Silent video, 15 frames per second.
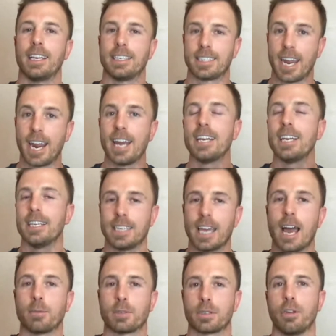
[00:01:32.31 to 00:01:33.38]
10 is
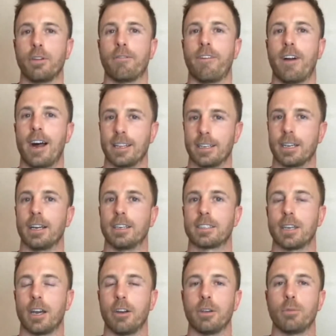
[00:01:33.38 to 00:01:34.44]
absolute failure.
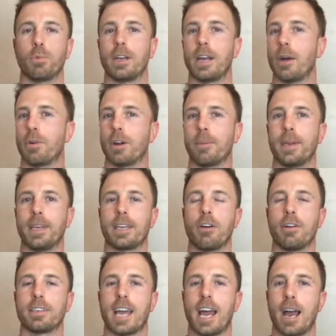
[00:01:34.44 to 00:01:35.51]
So we don't want to be
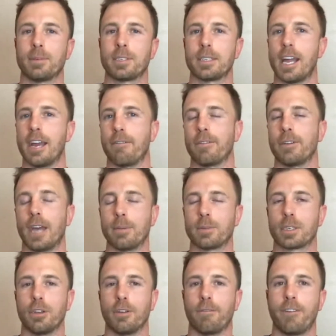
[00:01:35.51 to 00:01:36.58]
going to
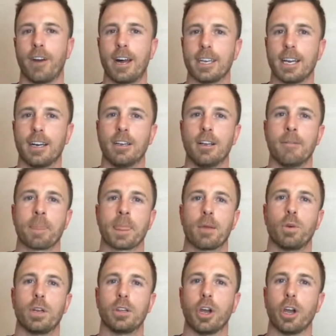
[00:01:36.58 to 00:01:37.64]
absolute failure.
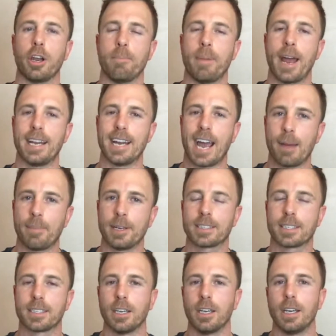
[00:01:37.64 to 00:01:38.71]
We learn bad
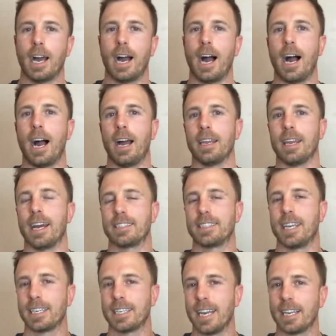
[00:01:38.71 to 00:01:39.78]
habits. Our
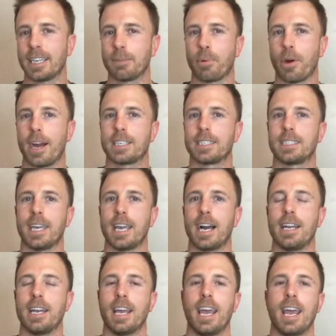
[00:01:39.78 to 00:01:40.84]
technique breaks
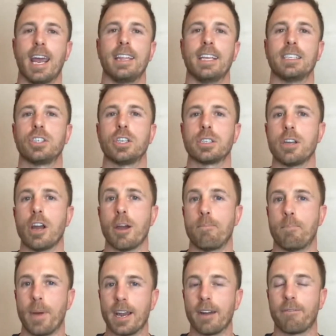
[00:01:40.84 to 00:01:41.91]
down, and there's just no
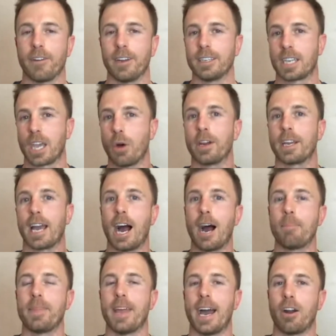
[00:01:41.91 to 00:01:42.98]
benefit going
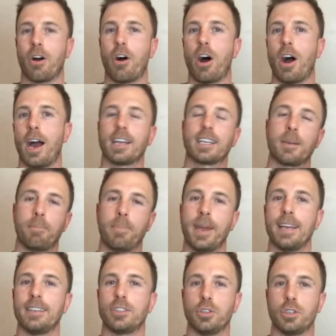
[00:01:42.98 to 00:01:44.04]
up that high
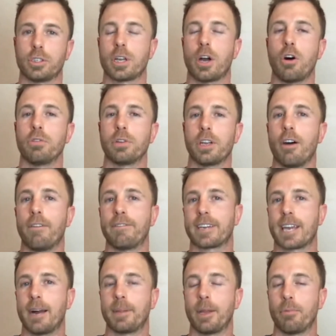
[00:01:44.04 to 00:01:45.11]
compared to just holding off a
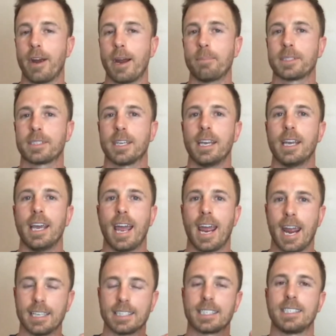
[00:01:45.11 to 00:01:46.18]
couple of reps
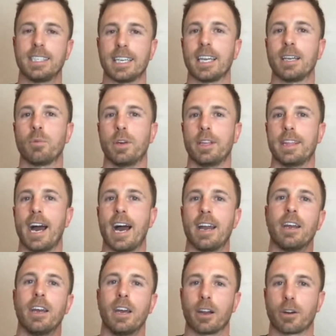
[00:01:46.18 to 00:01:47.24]
and sticking with that
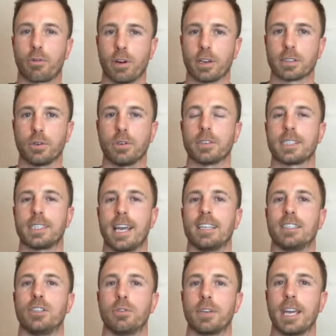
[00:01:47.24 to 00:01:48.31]
across all
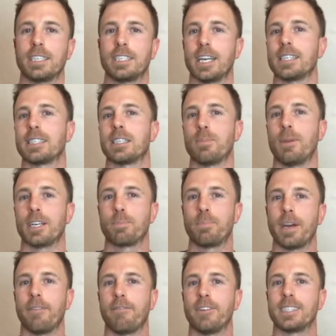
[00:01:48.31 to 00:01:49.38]
sets. You'll get just as much
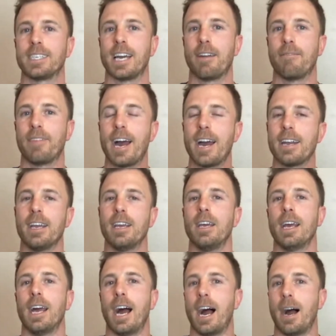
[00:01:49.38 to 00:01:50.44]
benefits out of that
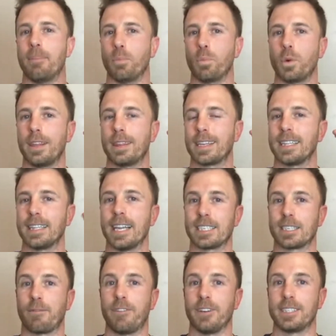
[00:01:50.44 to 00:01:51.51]
with
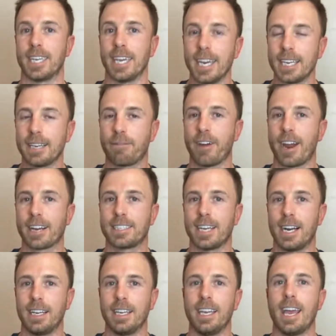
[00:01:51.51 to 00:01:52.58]
less fatigue
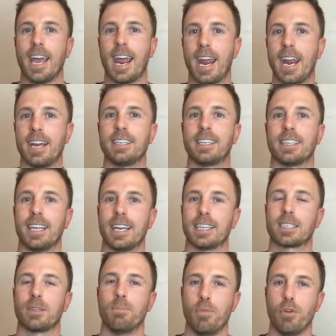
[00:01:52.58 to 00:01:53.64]
factor and
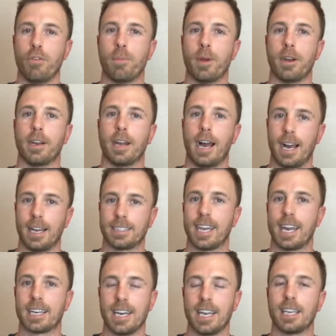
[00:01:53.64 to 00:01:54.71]
less movement
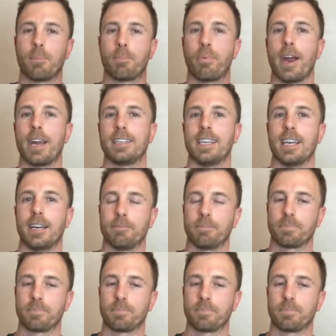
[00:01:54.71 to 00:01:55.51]
technique breakdown.